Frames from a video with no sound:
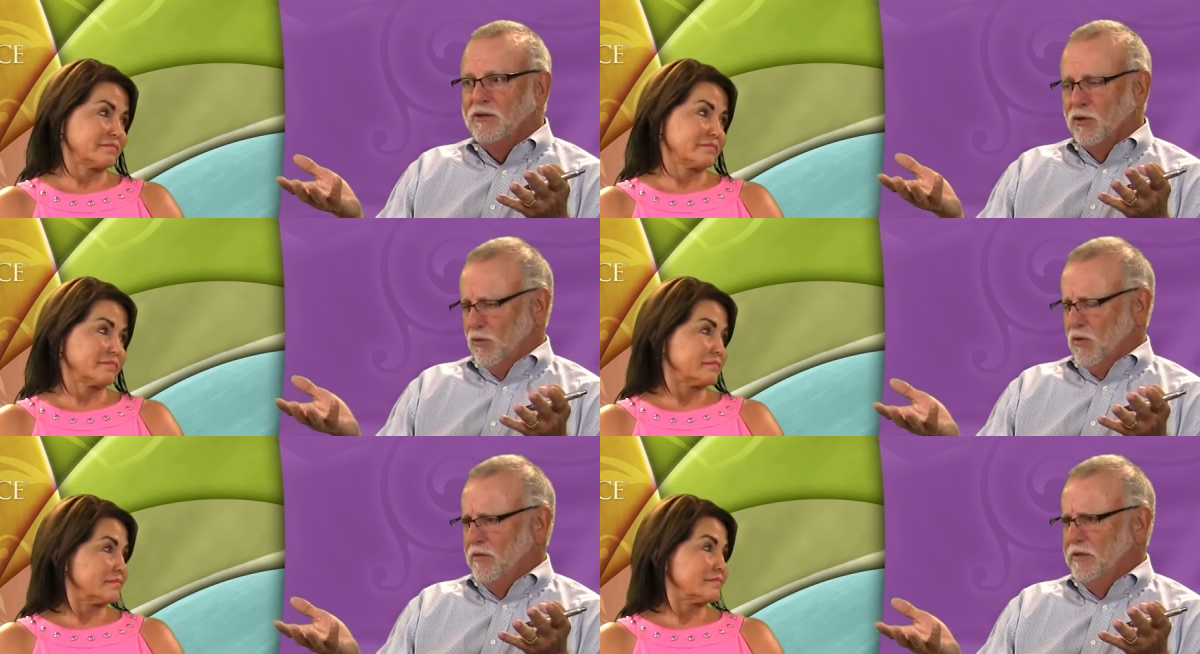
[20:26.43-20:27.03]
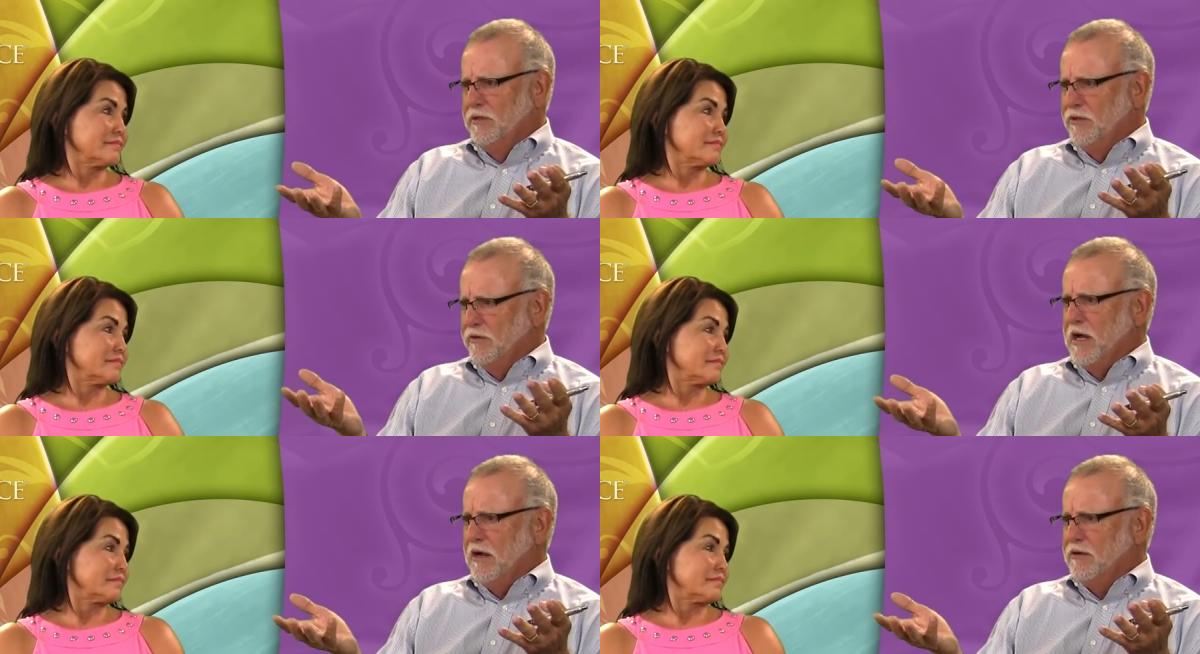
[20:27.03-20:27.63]
Speaker 1: you're a woman, you're a
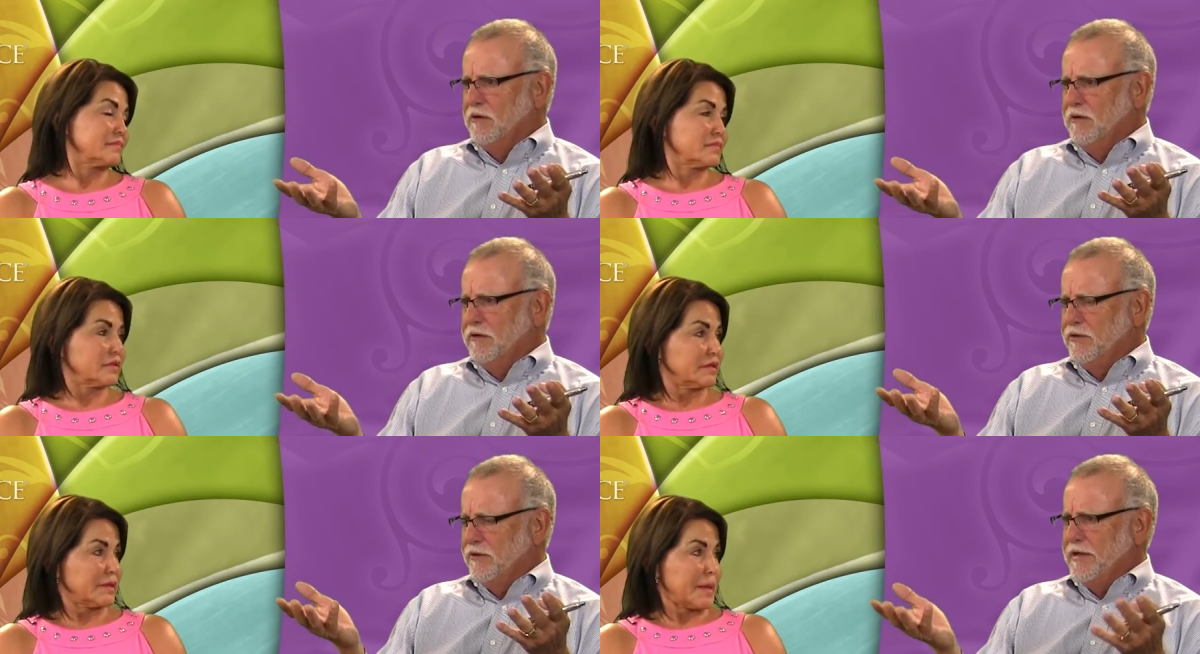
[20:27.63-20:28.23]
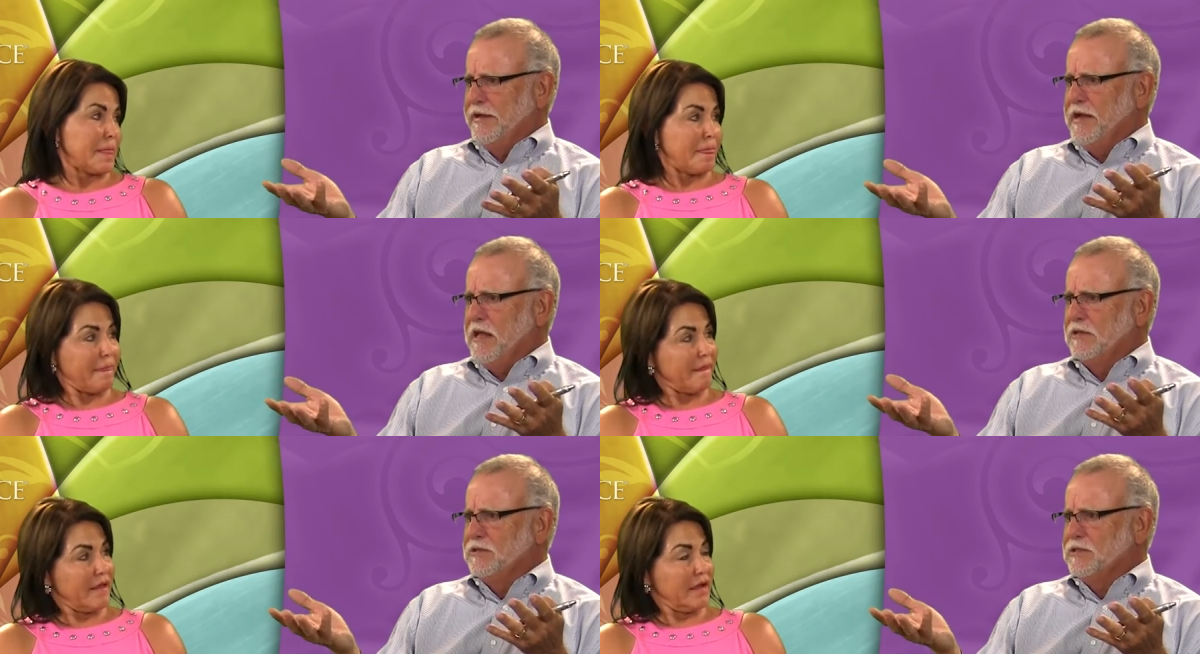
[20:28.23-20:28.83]
doctor, you're a
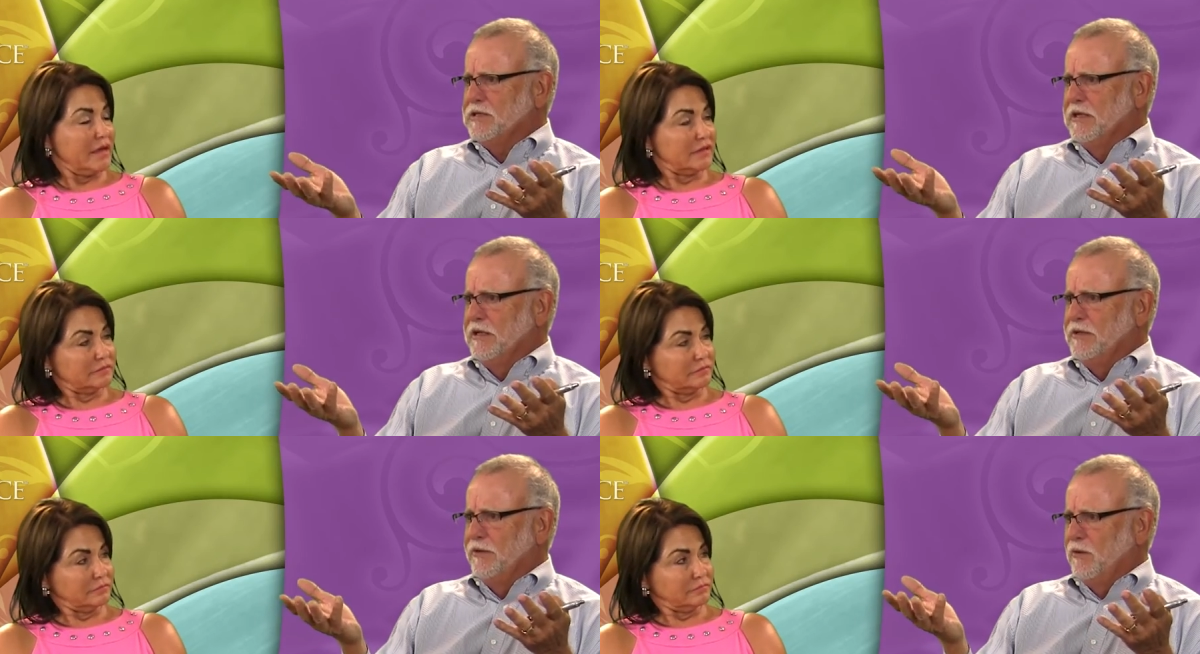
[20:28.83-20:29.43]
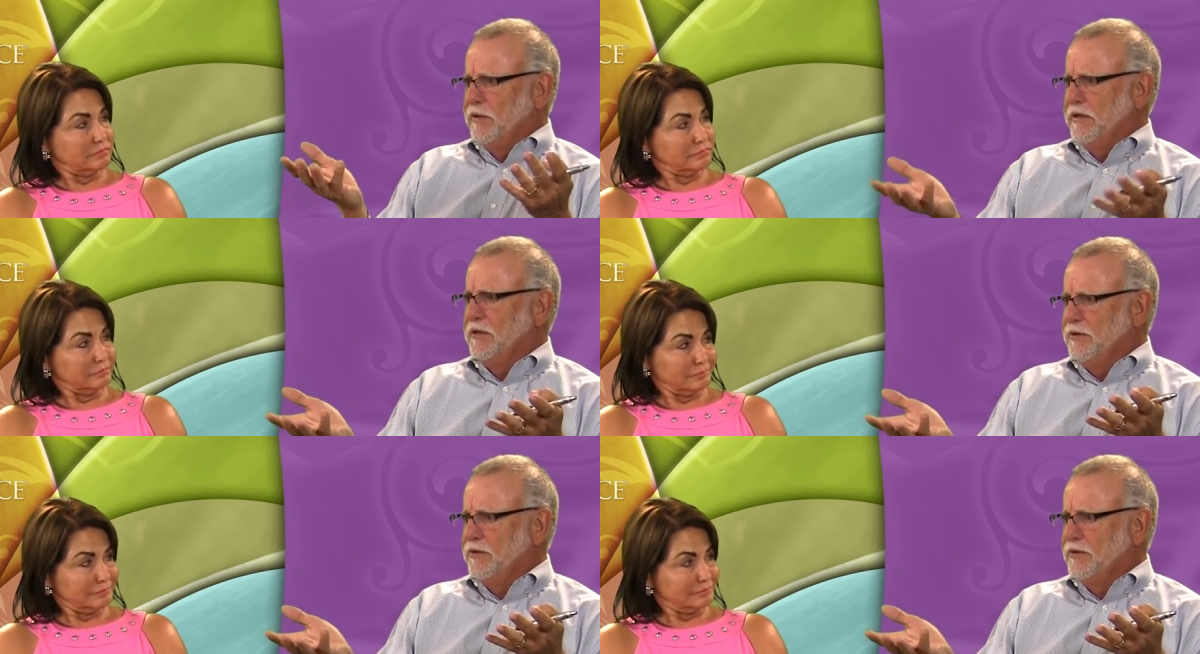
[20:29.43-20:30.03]
gynecologist. You don't know what the hell
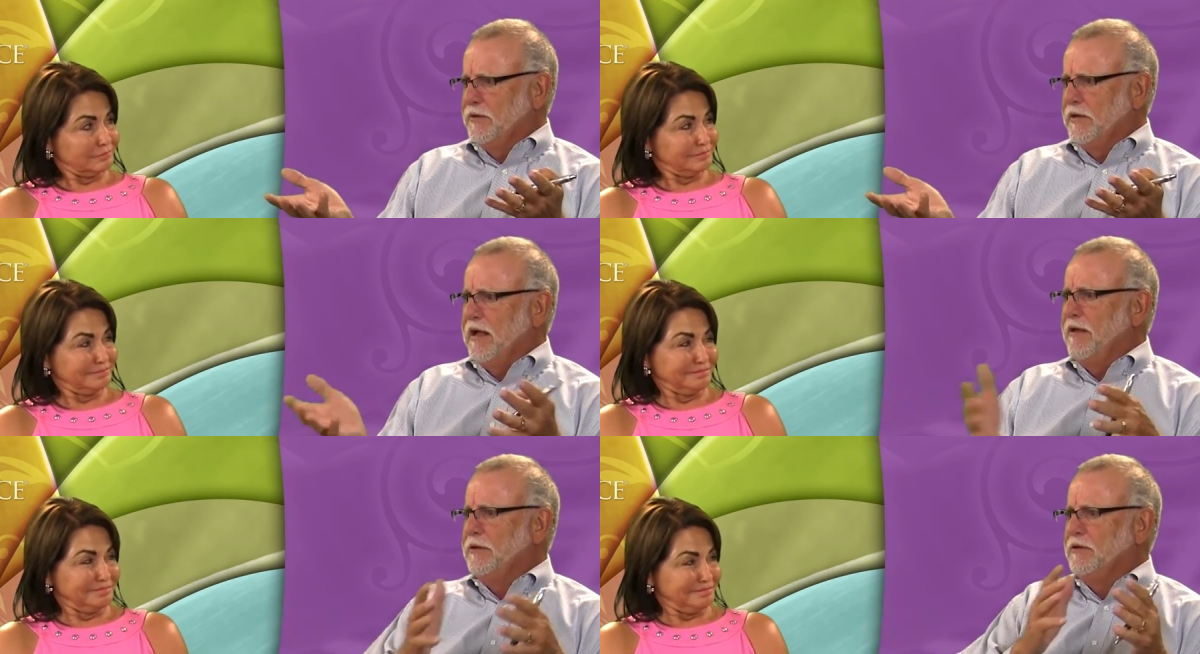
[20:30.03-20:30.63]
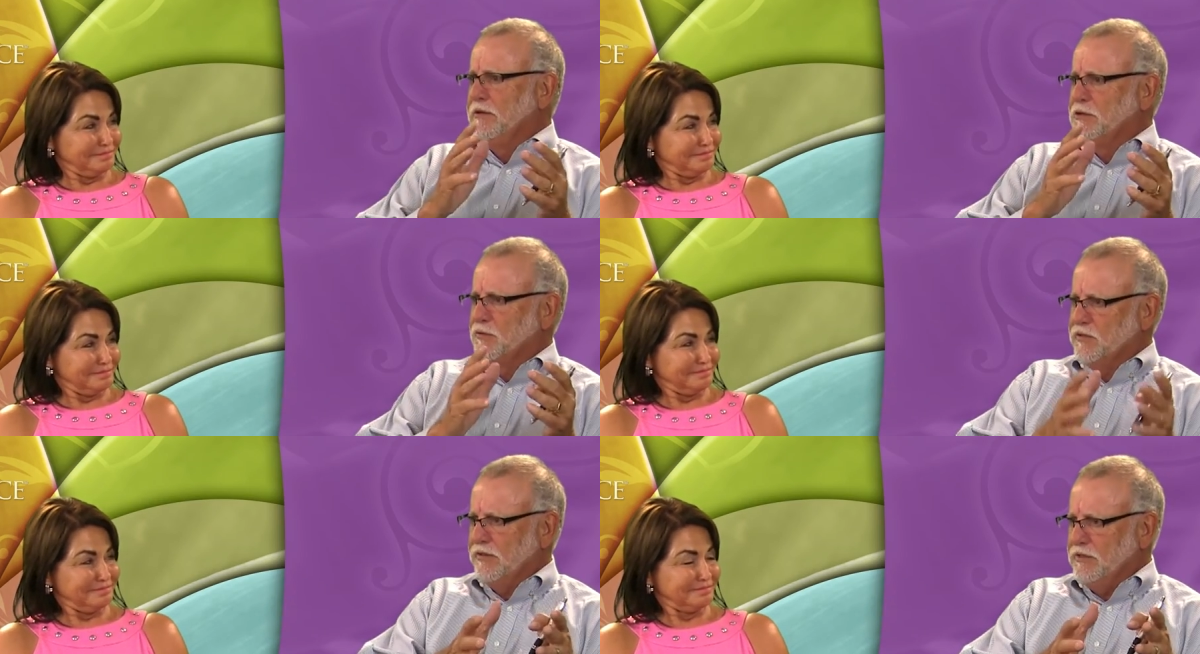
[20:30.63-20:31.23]
you're doing. I've been doing this for
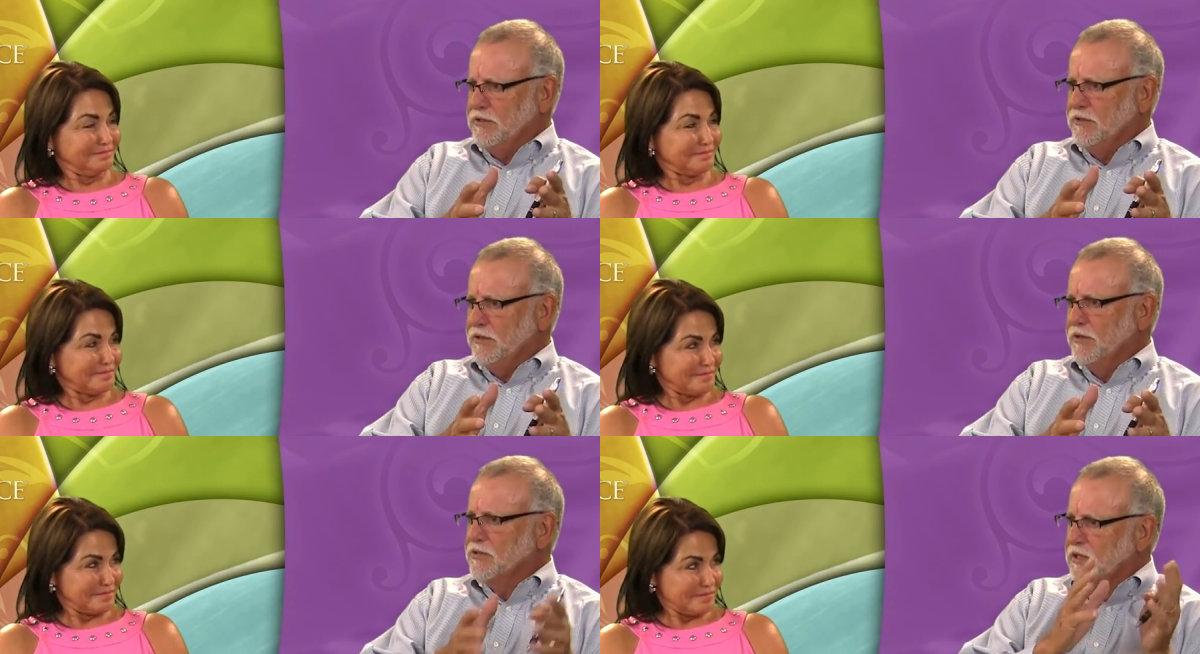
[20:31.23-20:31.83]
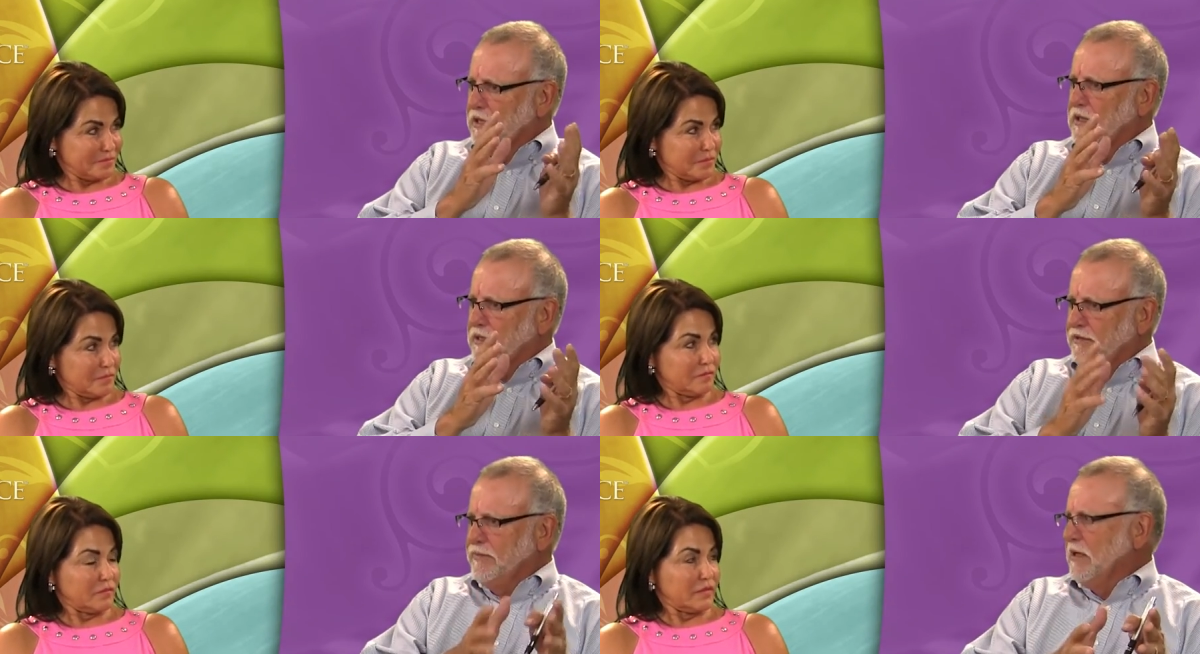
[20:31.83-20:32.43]
seventy-two years.
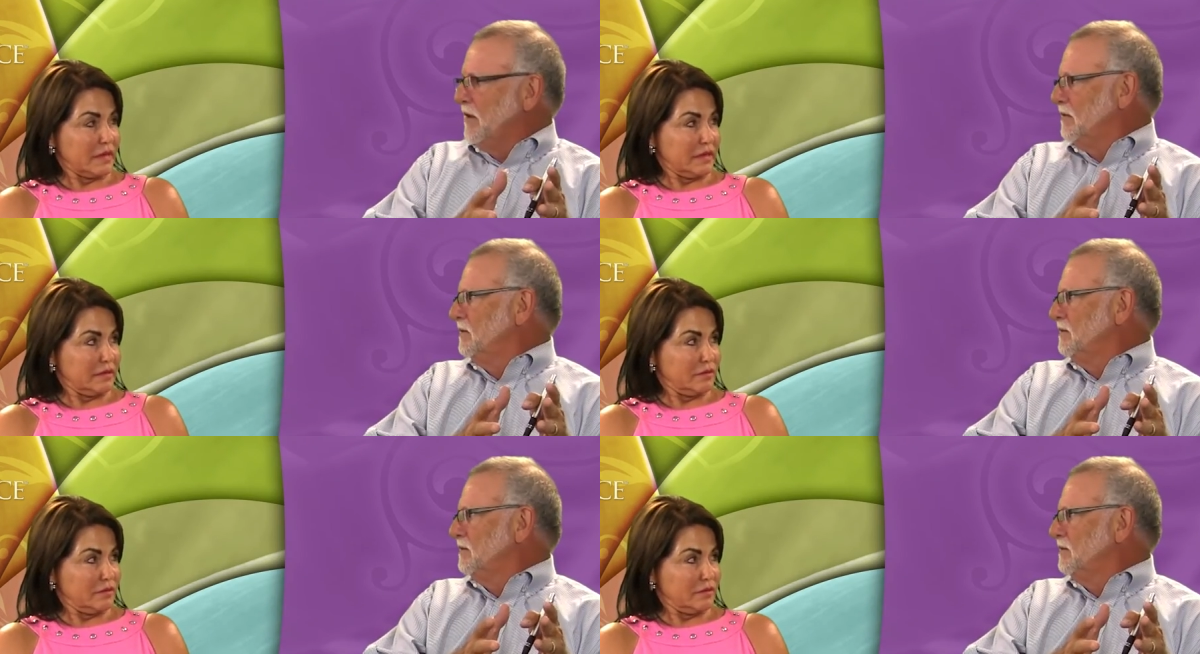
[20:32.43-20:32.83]
Leave me alone.